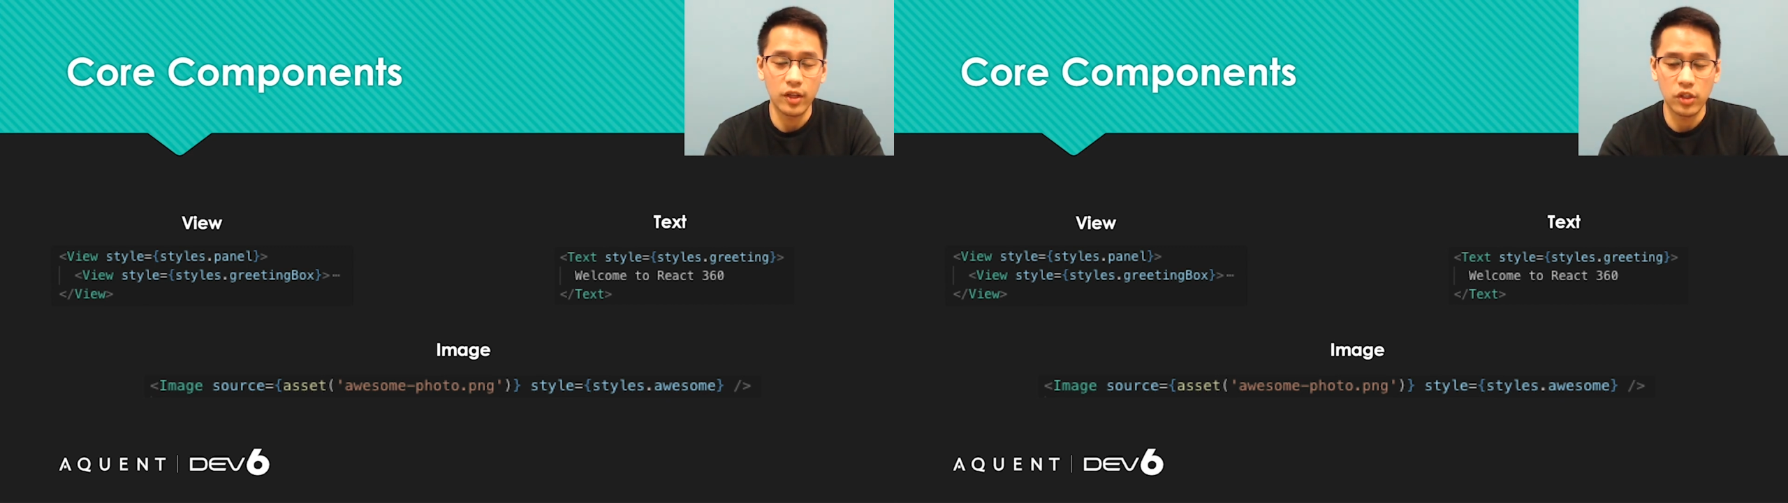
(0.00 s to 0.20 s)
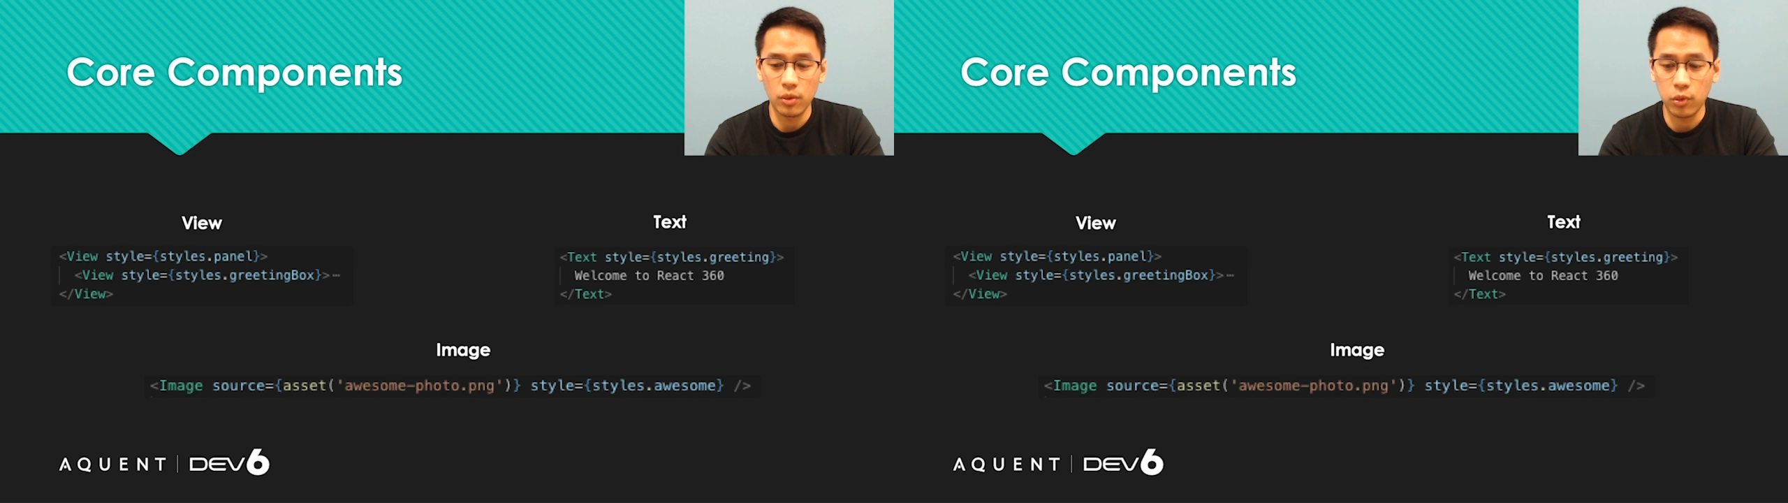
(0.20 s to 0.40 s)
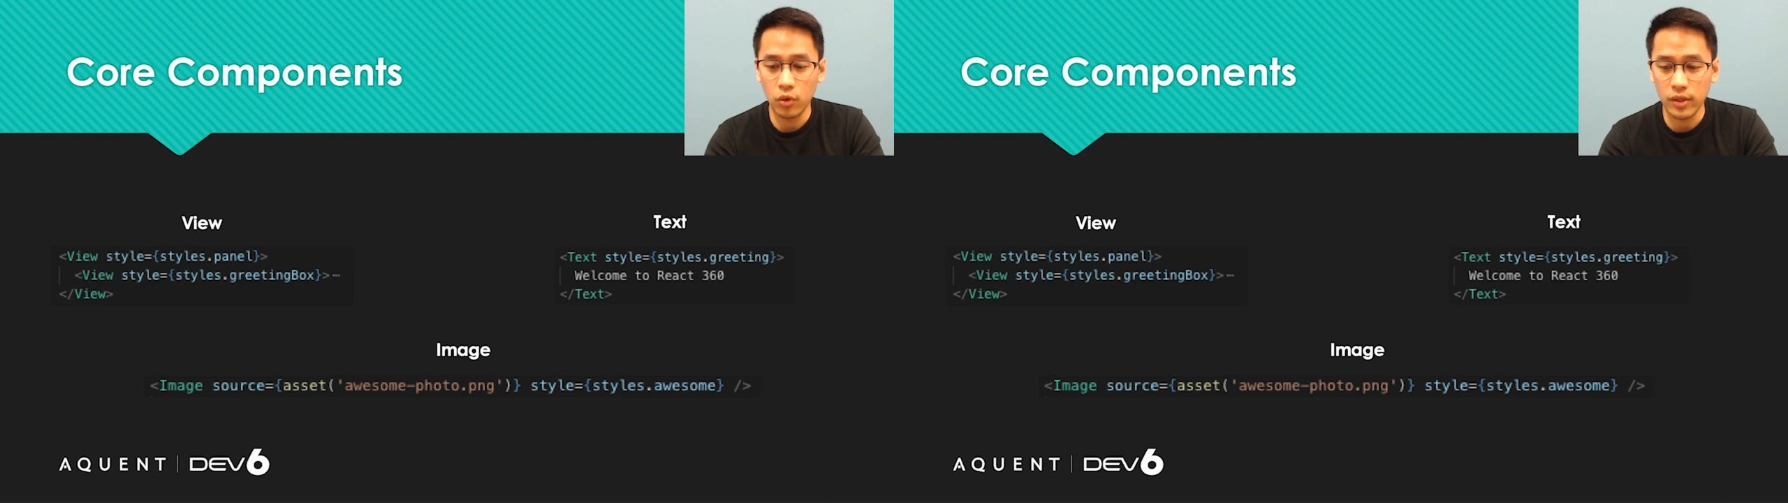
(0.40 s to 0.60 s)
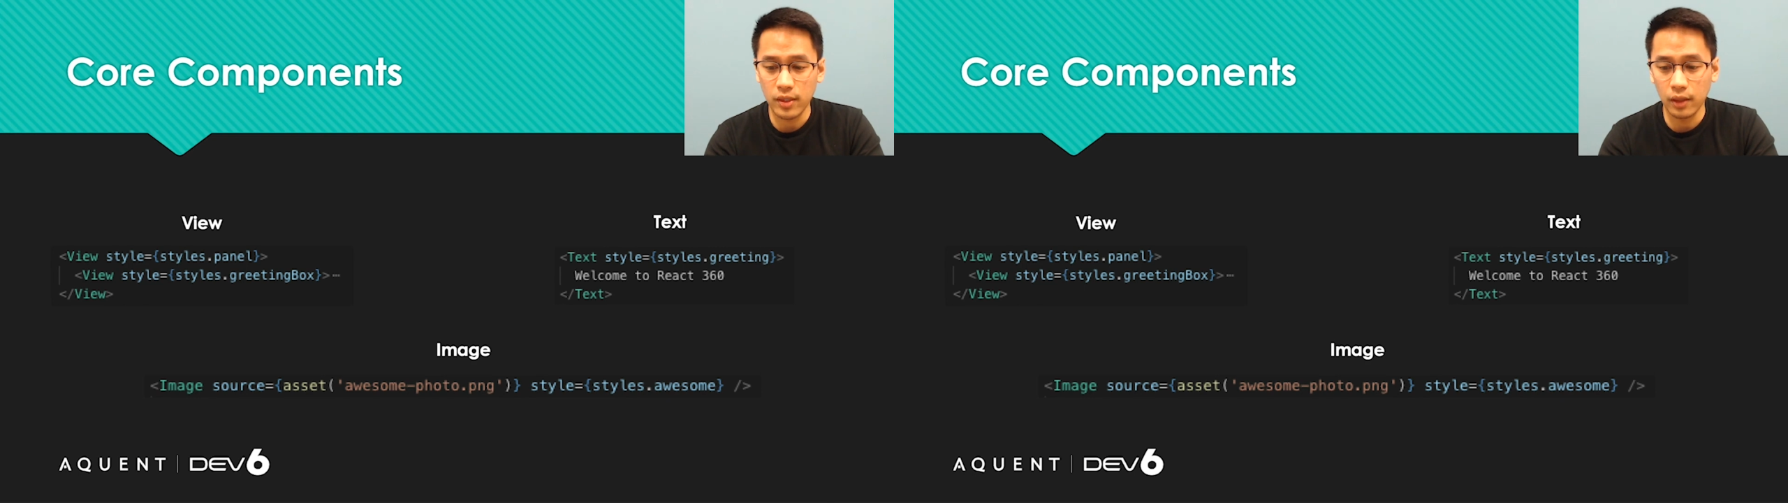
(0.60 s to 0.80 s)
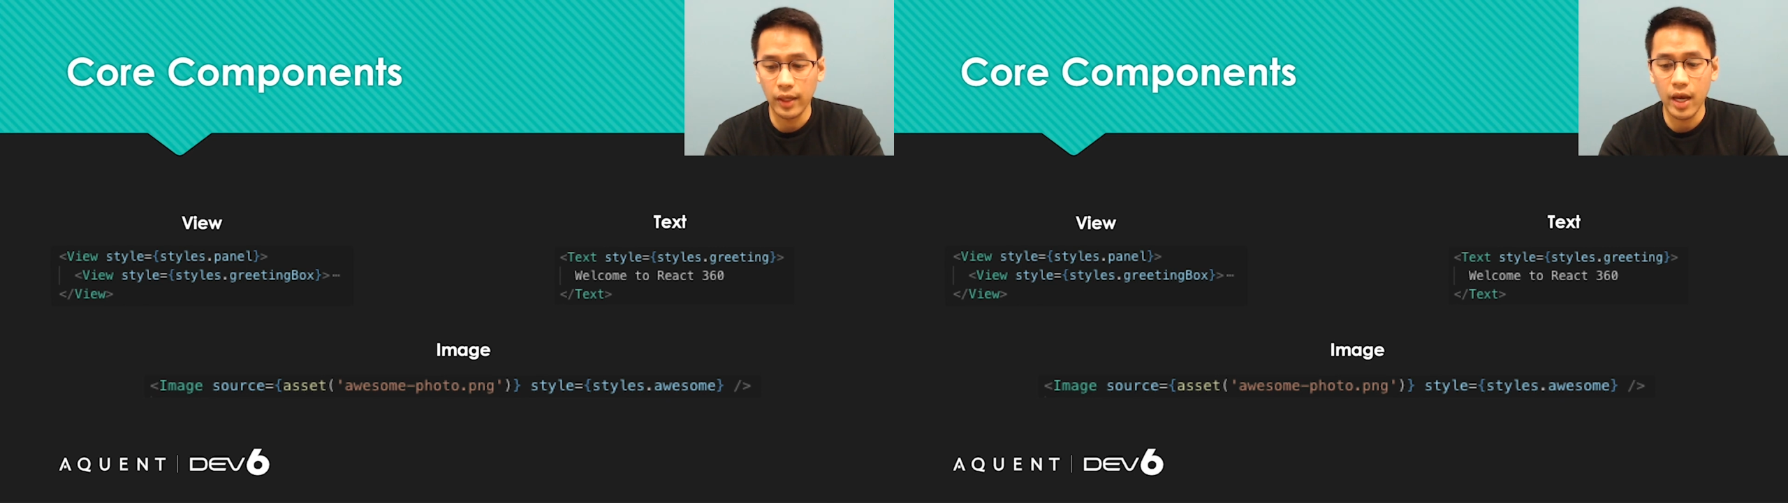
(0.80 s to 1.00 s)
that
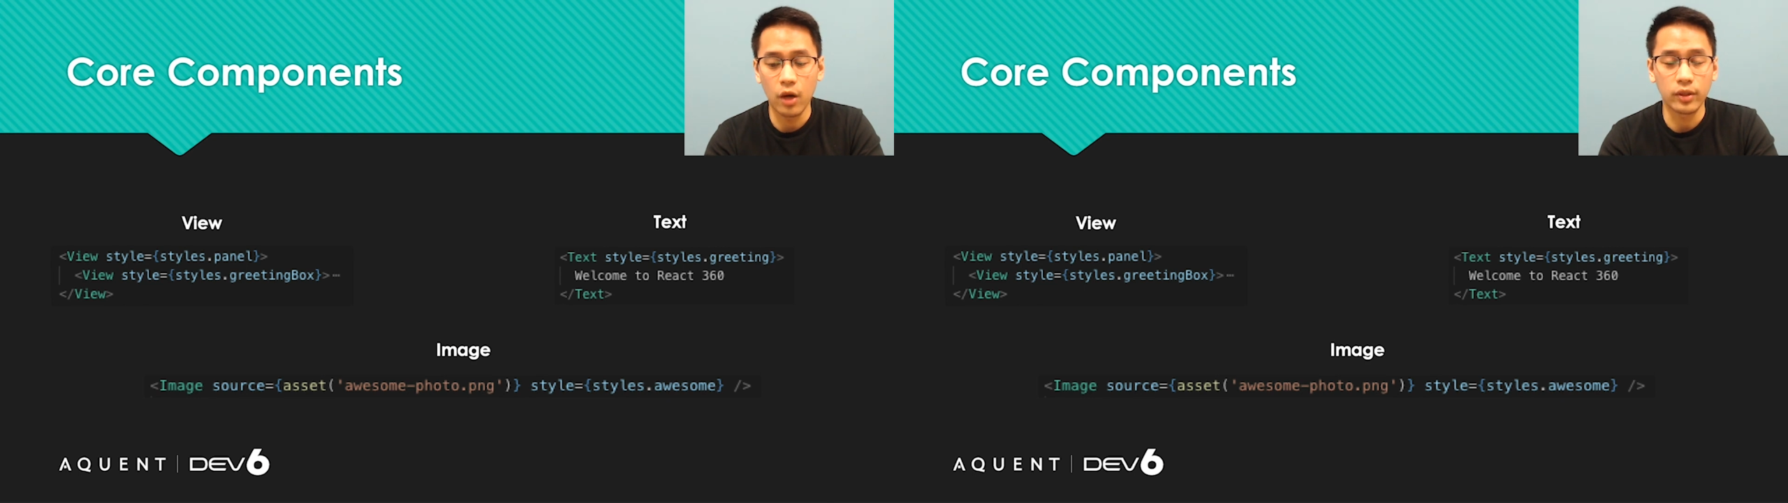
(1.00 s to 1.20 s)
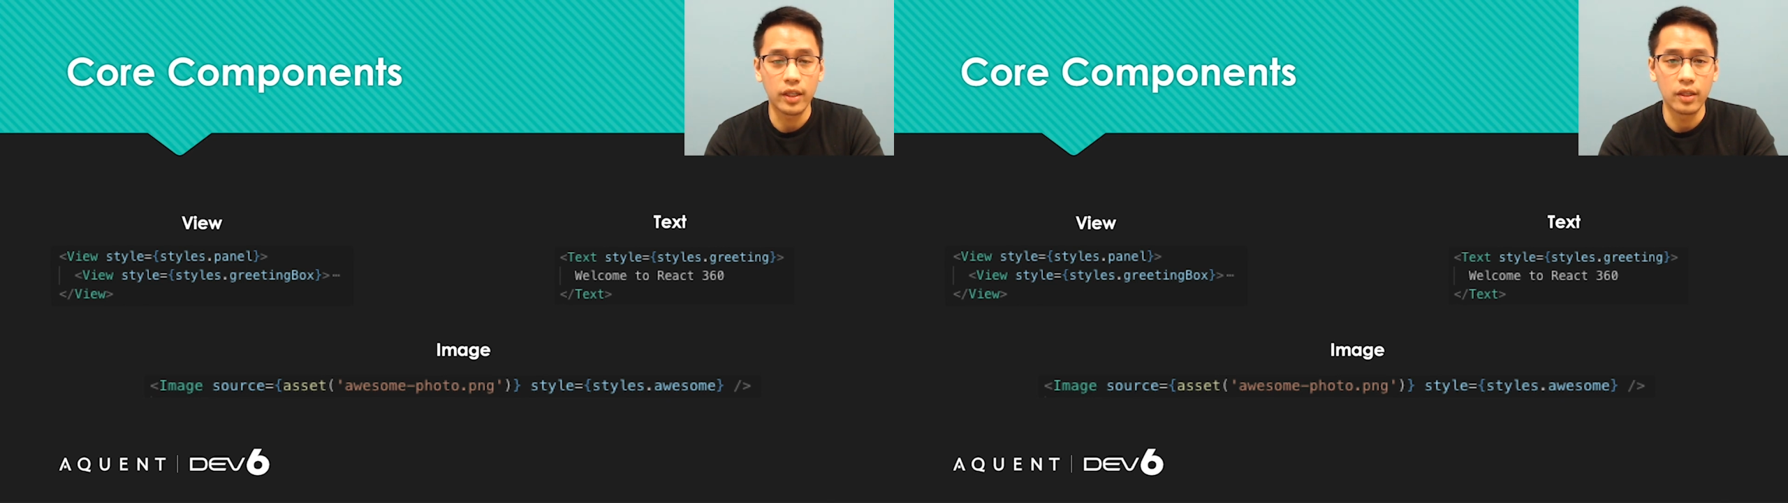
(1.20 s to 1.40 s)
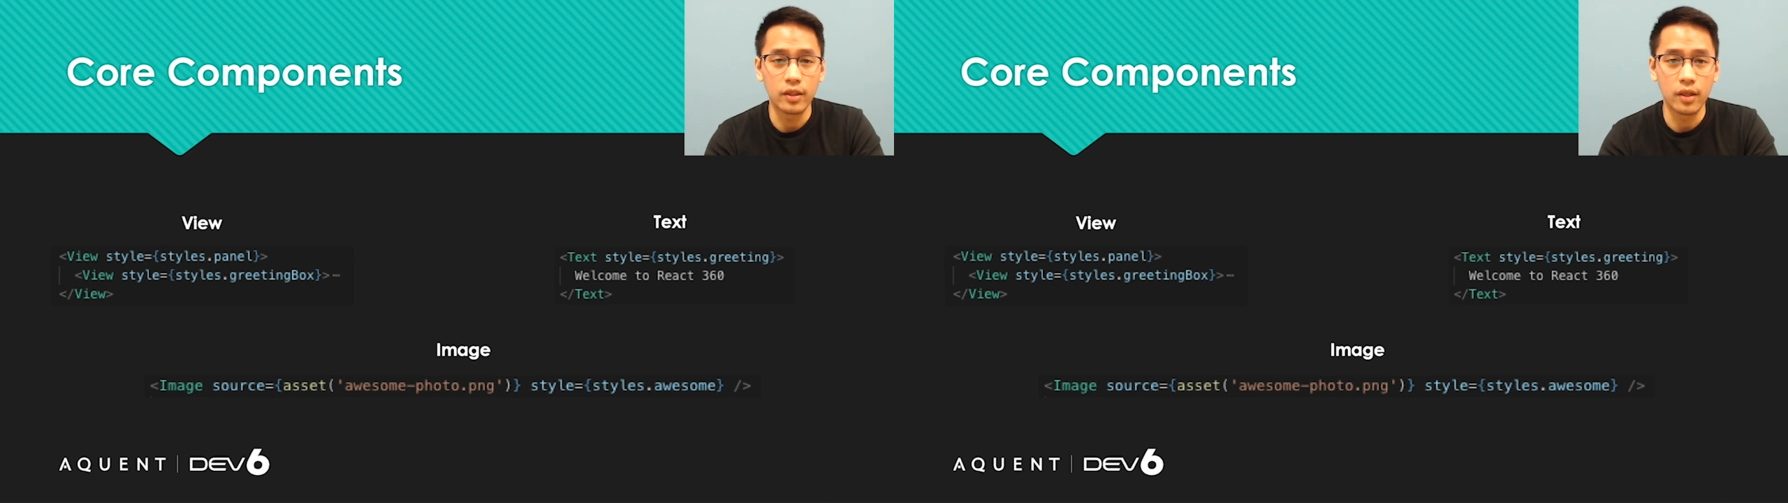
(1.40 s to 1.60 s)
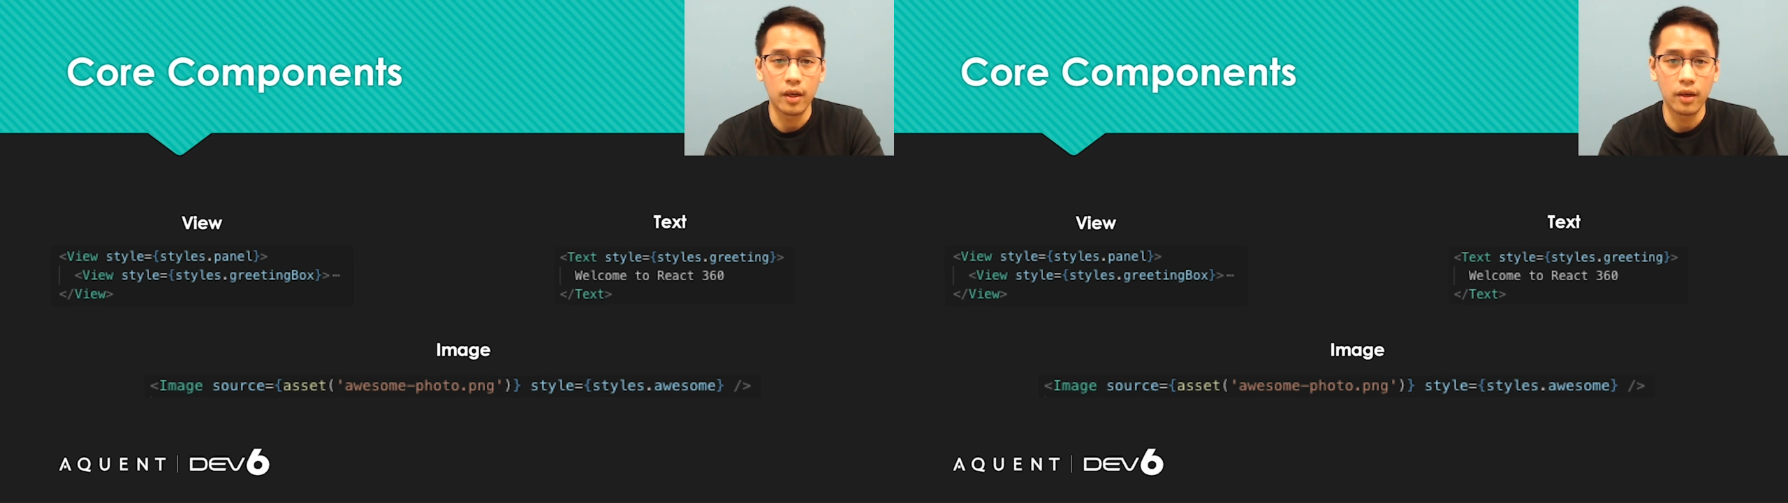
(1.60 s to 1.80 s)
supports layout and